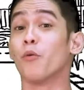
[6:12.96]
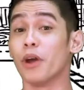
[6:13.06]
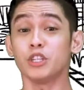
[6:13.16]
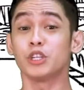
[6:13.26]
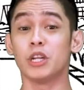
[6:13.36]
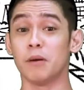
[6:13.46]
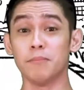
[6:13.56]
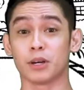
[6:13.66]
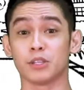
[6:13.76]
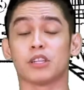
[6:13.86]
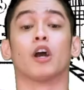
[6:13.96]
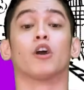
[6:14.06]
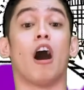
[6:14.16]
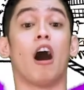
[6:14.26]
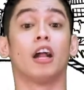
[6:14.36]
which numbers are
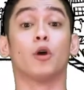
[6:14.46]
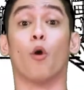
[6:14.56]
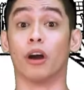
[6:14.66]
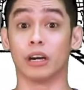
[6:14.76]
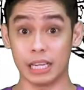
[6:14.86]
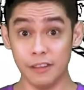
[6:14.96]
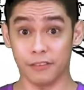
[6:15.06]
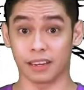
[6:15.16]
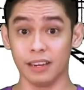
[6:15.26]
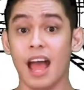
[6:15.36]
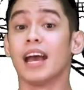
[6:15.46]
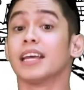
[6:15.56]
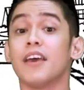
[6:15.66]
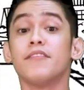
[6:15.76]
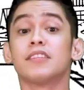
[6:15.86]
odd or even
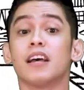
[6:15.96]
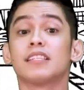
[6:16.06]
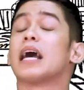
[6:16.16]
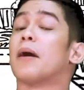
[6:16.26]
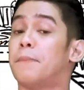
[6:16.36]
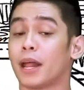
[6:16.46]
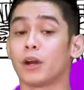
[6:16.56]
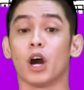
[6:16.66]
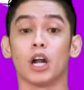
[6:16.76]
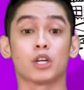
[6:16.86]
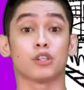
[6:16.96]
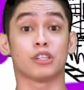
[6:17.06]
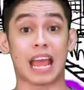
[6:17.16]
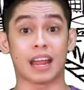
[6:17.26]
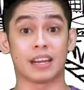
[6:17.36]
gives us a better
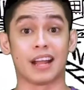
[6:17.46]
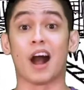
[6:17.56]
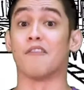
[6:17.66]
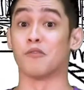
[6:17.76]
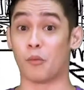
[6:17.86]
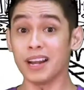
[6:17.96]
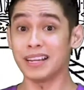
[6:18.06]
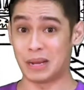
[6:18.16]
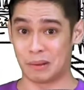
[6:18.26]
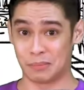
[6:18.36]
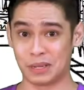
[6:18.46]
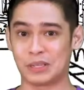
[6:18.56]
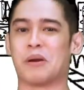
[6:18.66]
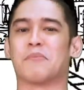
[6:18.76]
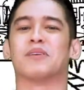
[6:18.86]
understanding of what numbers
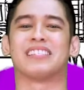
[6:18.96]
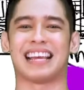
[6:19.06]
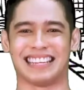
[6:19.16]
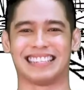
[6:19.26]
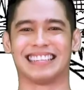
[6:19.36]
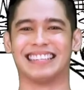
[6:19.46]
represent.